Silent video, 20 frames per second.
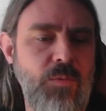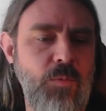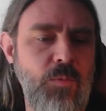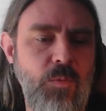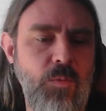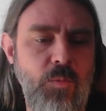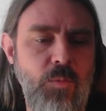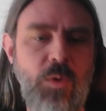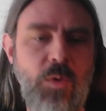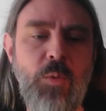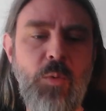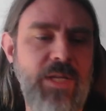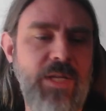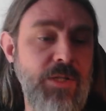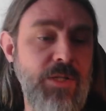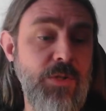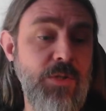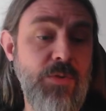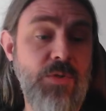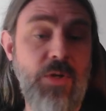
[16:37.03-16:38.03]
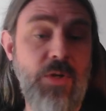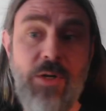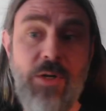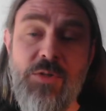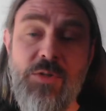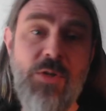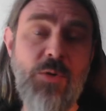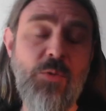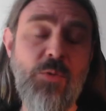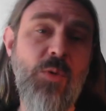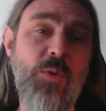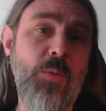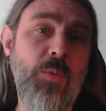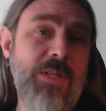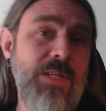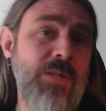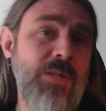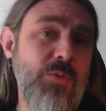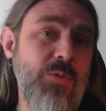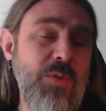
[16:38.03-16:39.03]
what we can do, all right, so what we
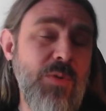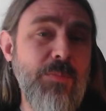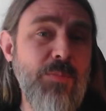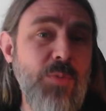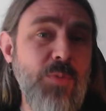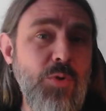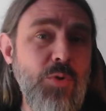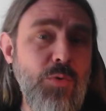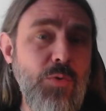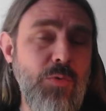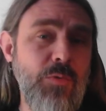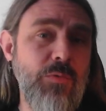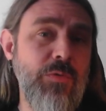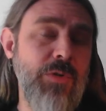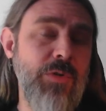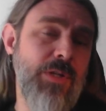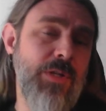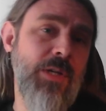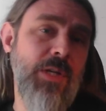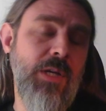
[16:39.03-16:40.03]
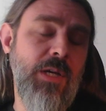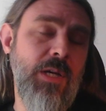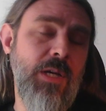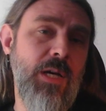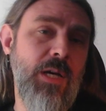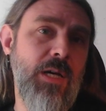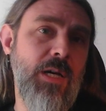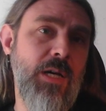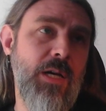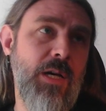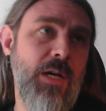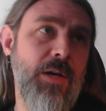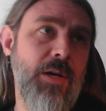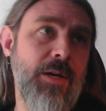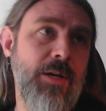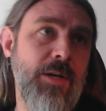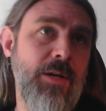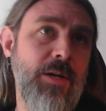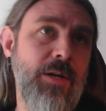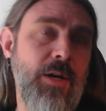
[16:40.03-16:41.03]
did is we moved
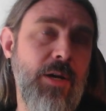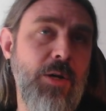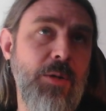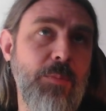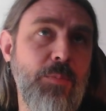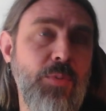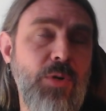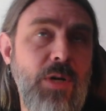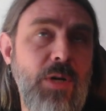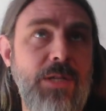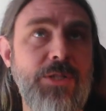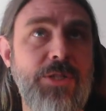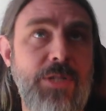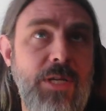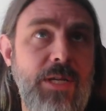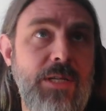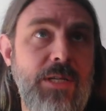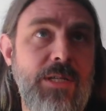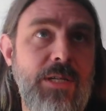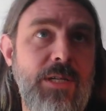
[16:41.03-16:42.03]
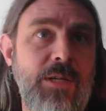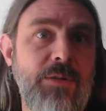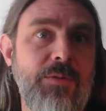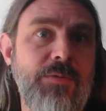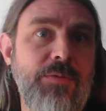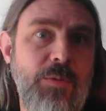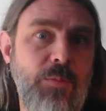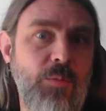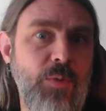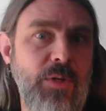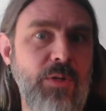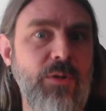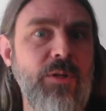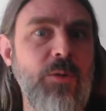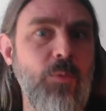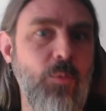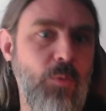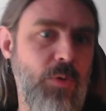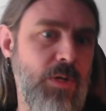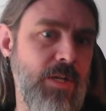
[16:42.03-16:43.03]
our project from where
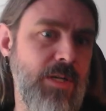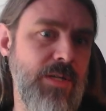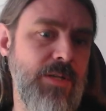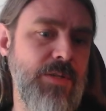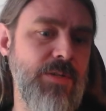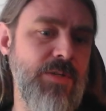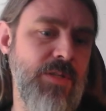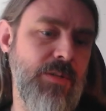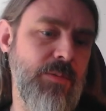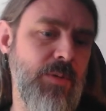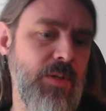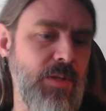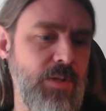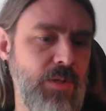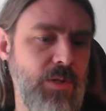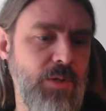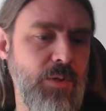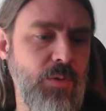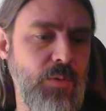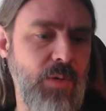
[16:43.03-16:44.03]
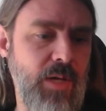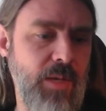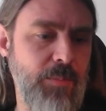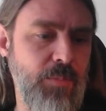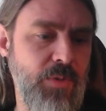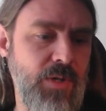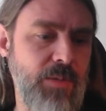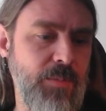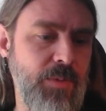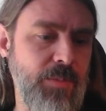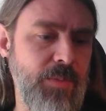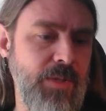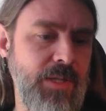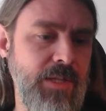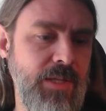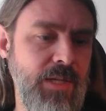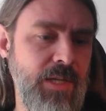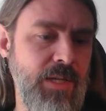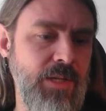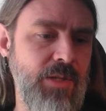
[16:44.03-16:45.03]
it was.
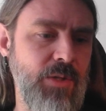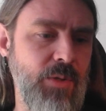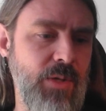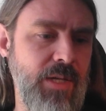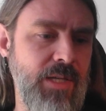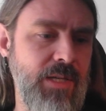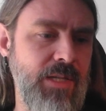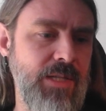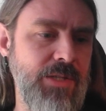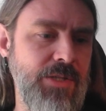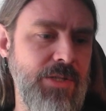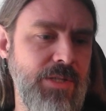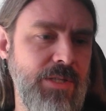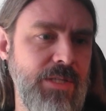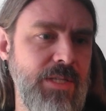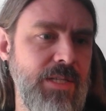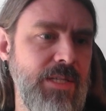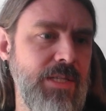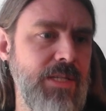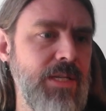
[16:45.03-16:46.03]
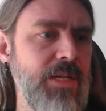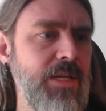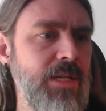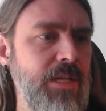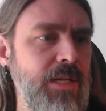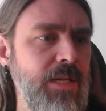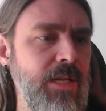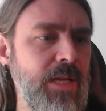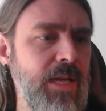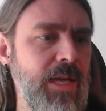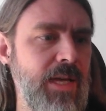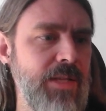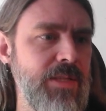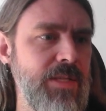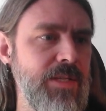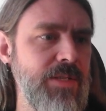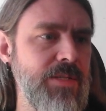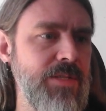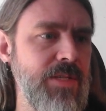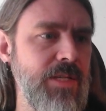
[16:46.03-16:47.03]
I initially had
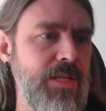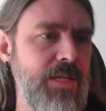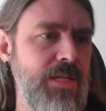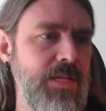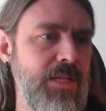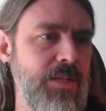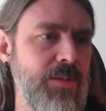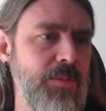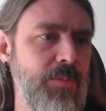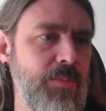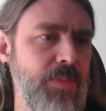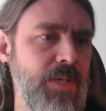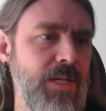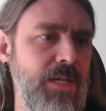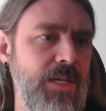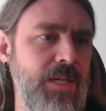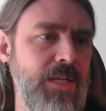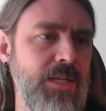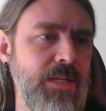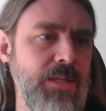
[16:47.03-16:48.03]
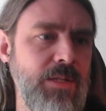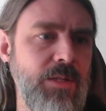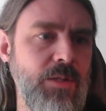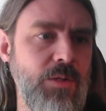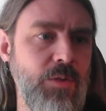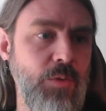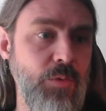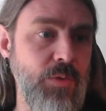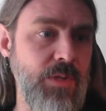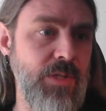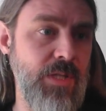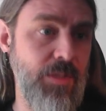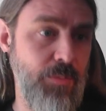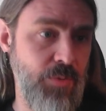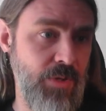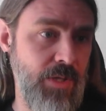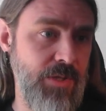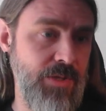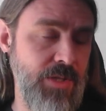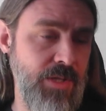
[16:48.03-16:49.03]
this in my Unity
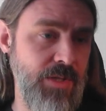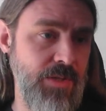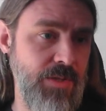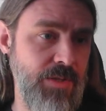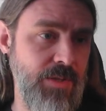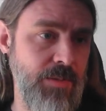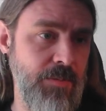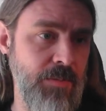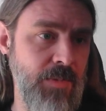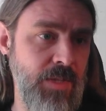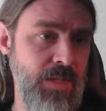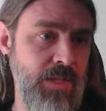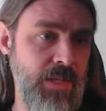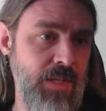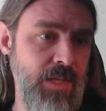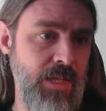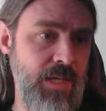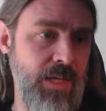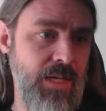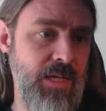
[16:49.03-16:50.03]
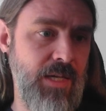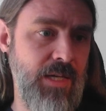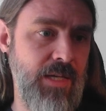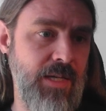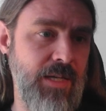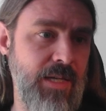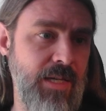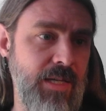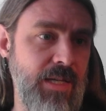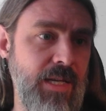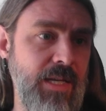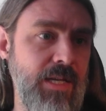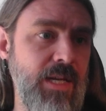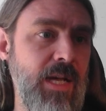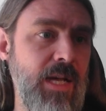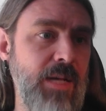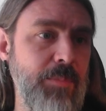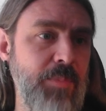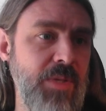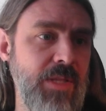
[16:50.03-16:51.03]
projects, and I
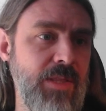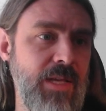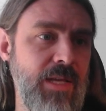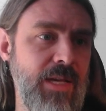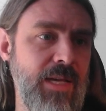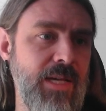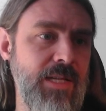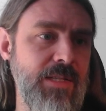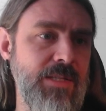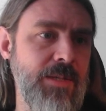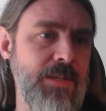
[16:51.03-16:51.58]
copied that